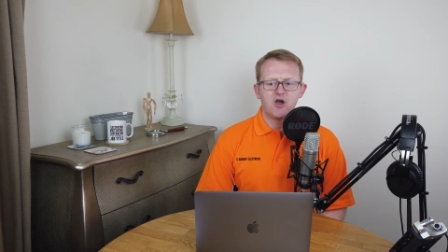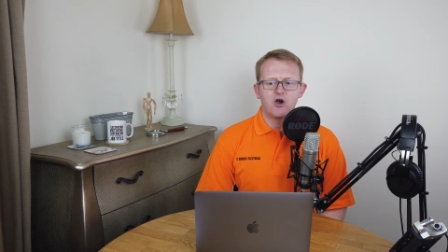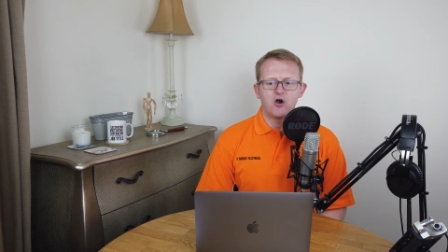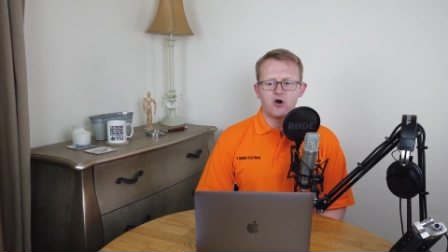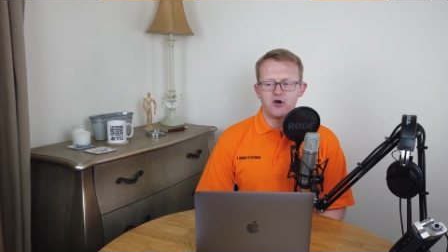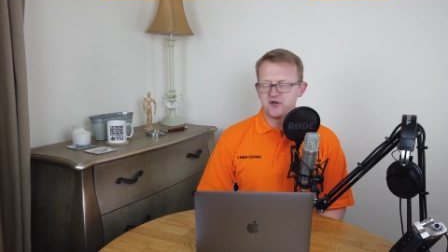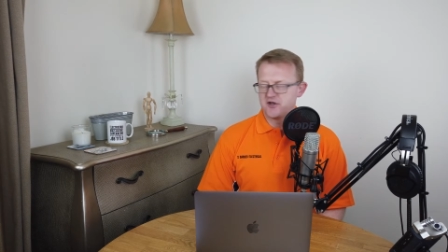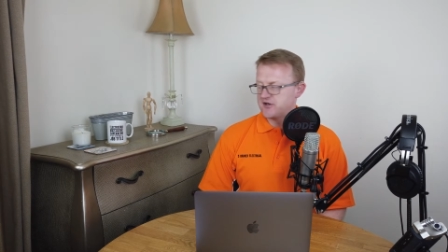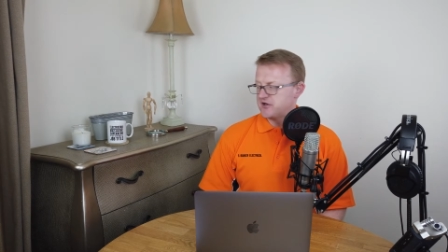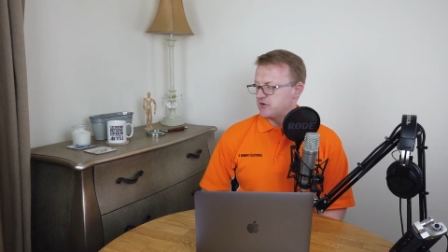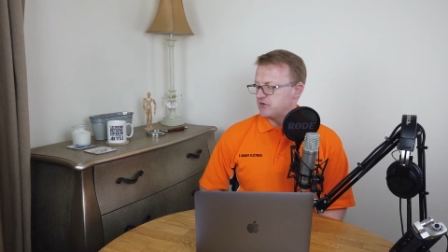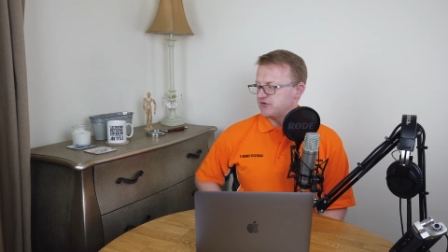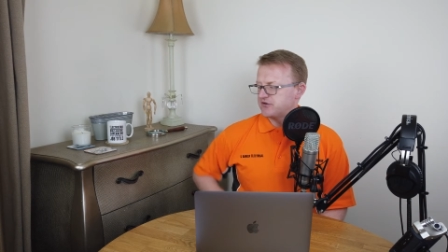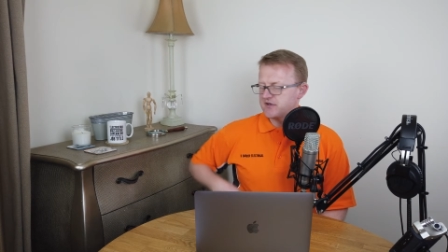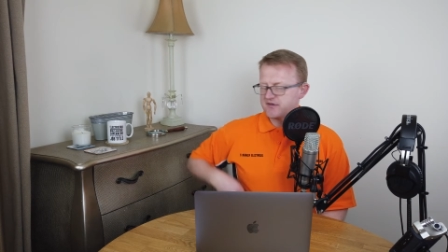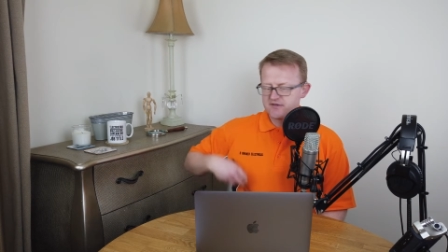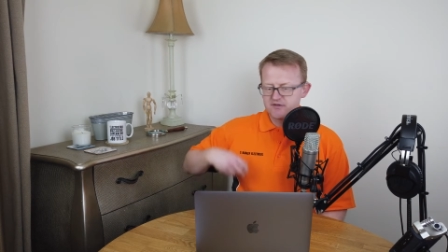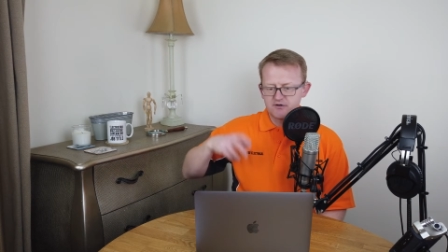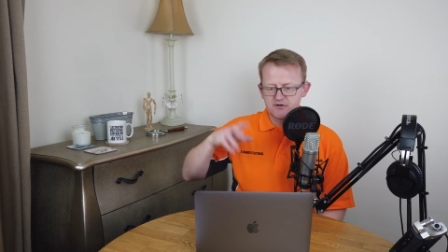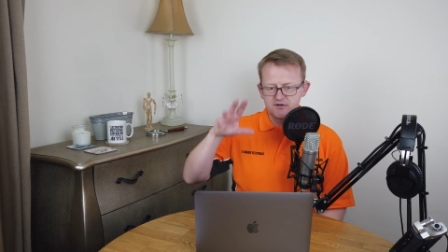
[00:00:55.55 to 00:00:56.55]
or you're
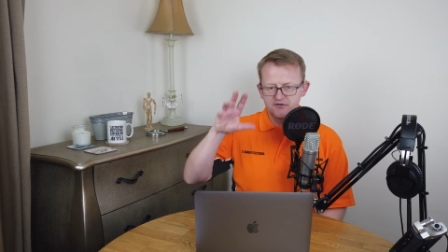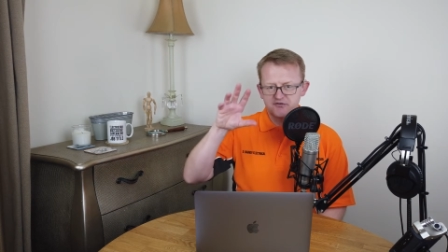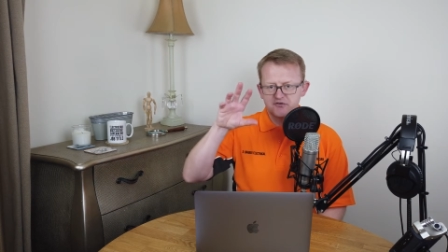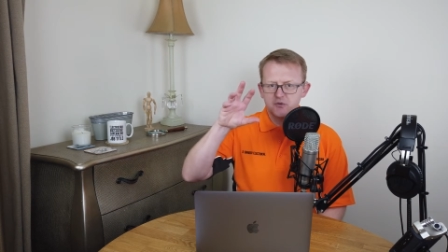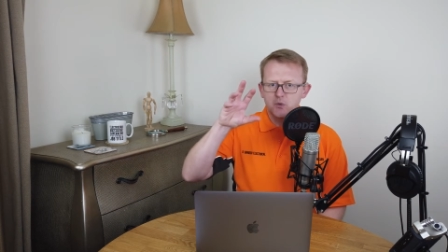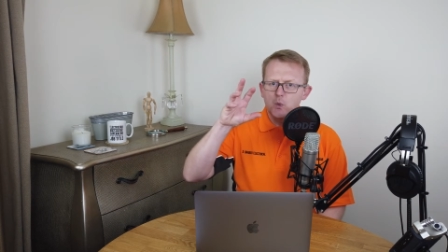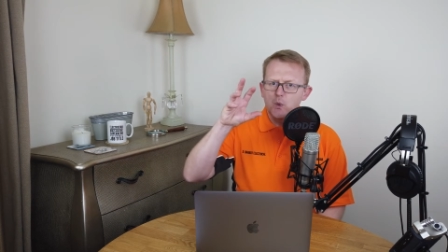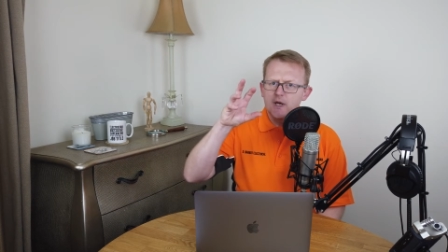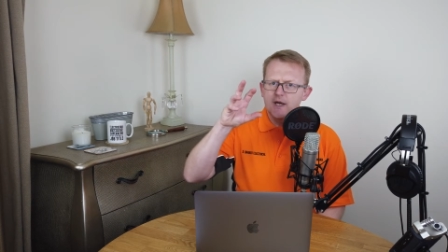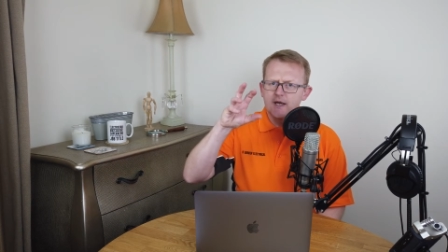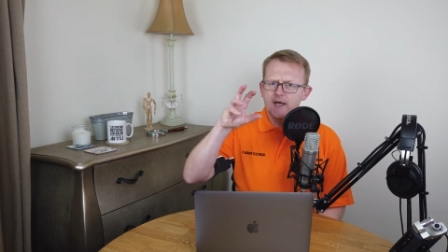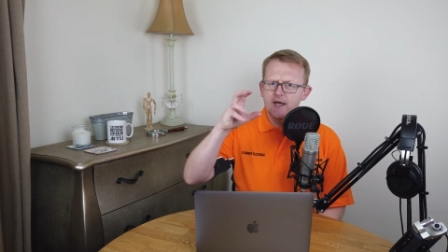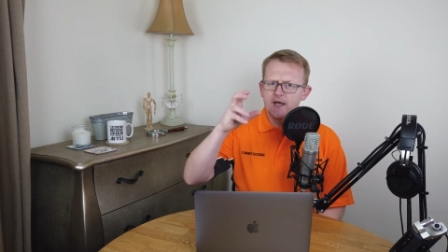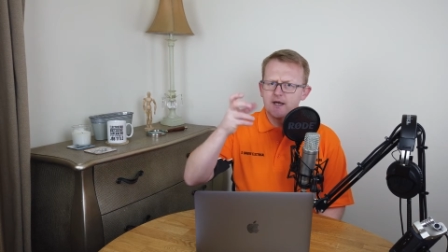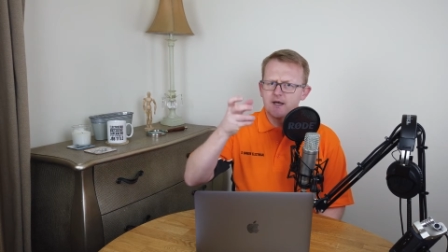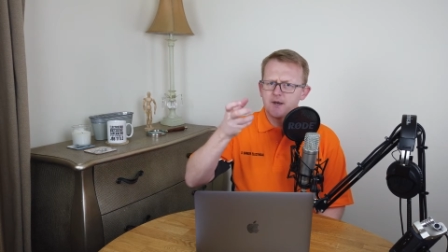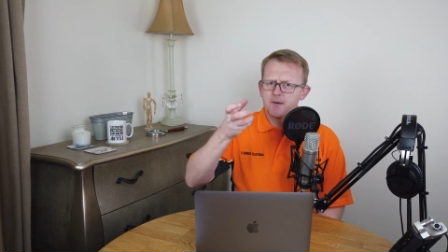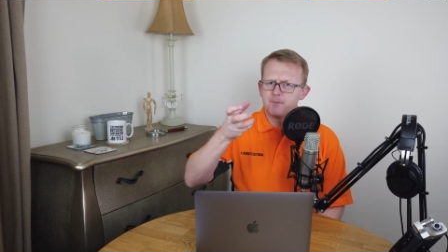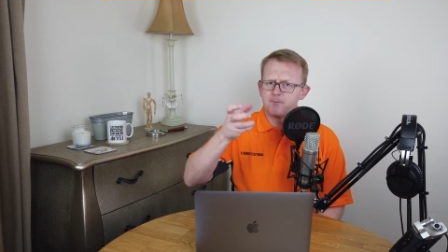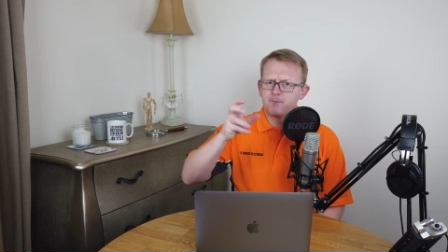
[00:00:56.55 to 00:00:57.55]
using those
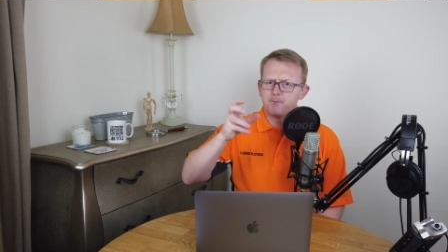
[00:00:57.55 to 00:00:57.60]
square